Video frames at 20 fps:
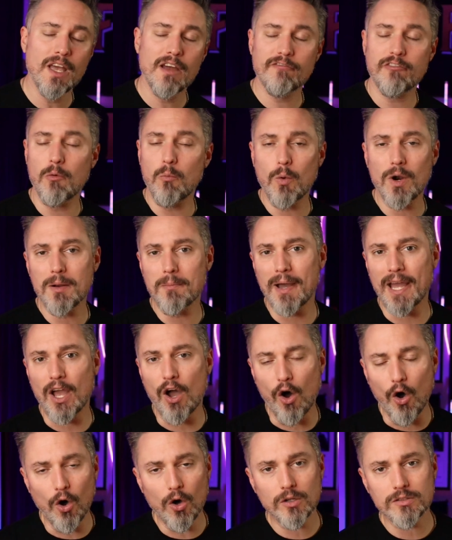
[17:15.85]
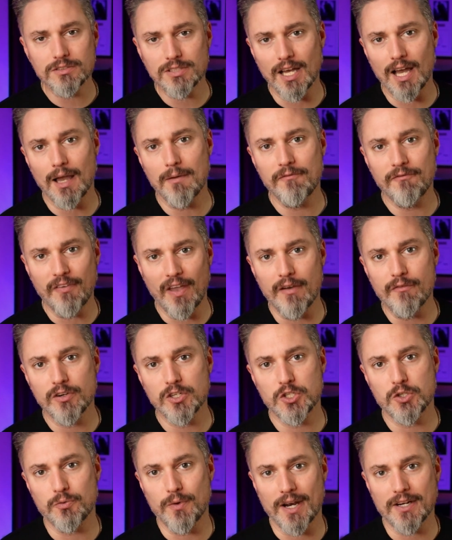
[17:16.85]
from one of my all-time
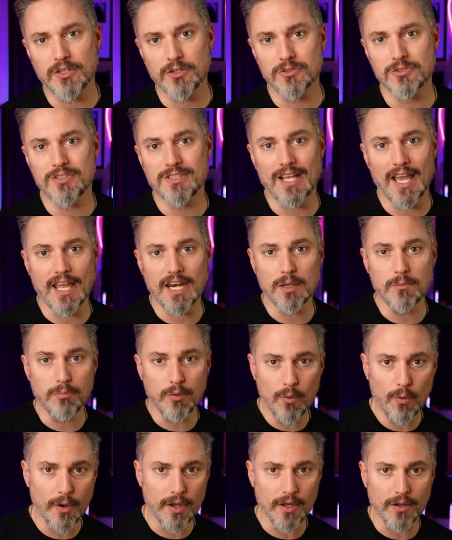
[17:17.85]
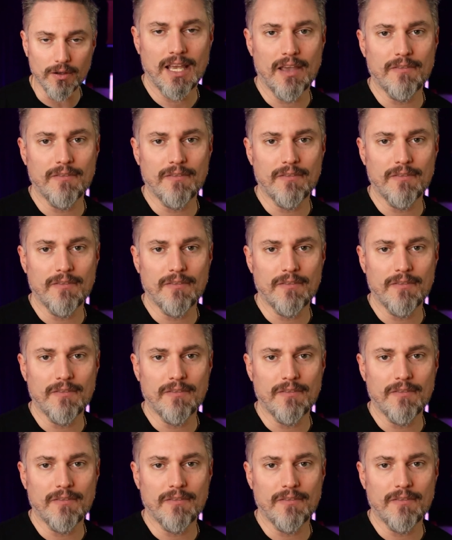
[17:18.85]
favorite directors, Danny Boyle.